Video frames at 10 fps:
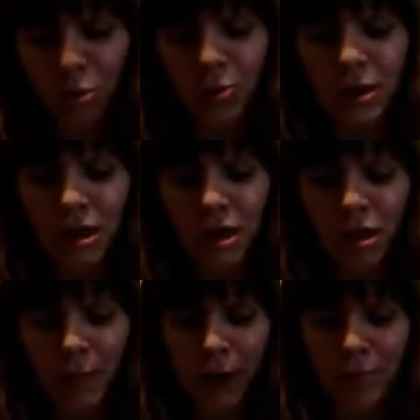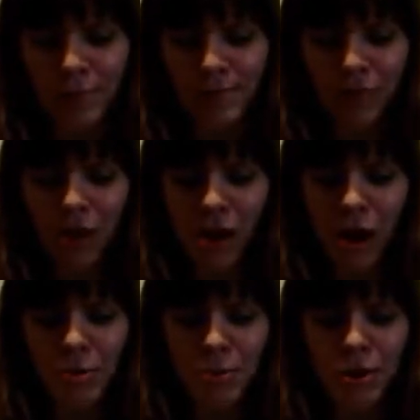what this is about.
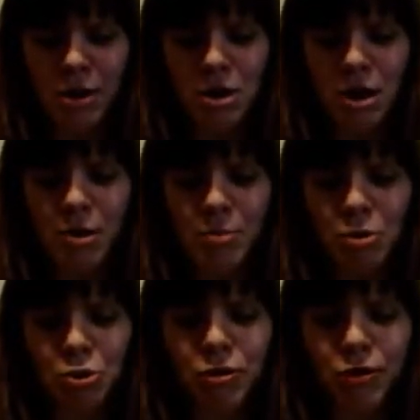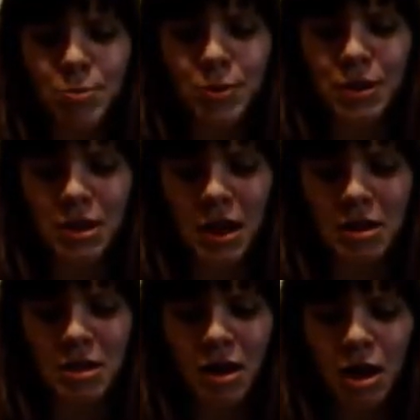A prince in search of a princess,
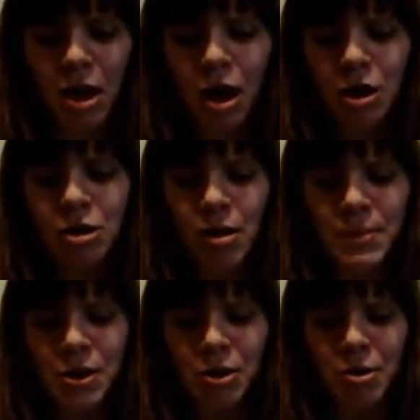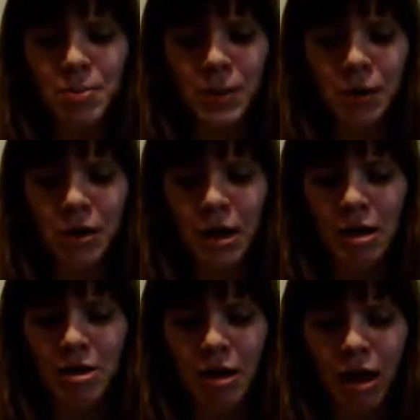a domineering
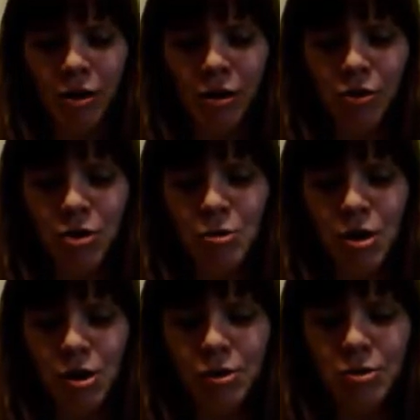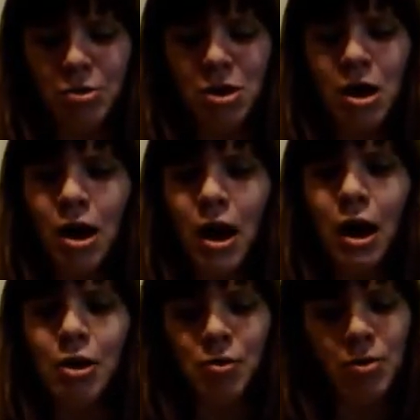baroness and her two daughters,
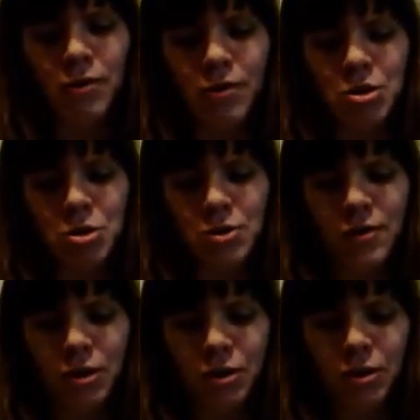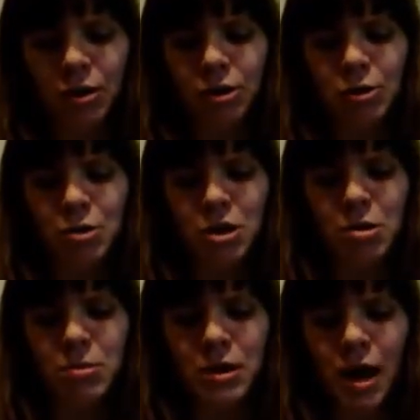and an orphan servant girl who
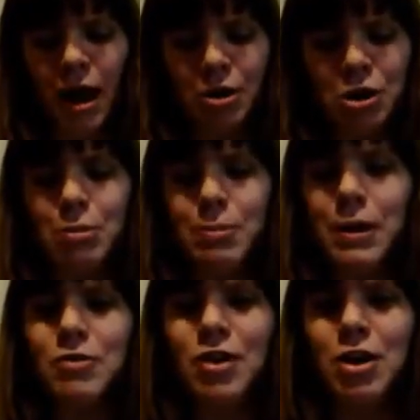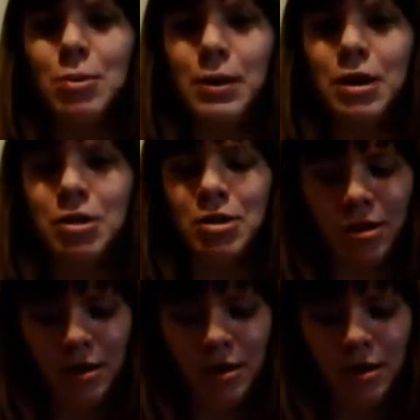sleeps in the ashes by the fireplace.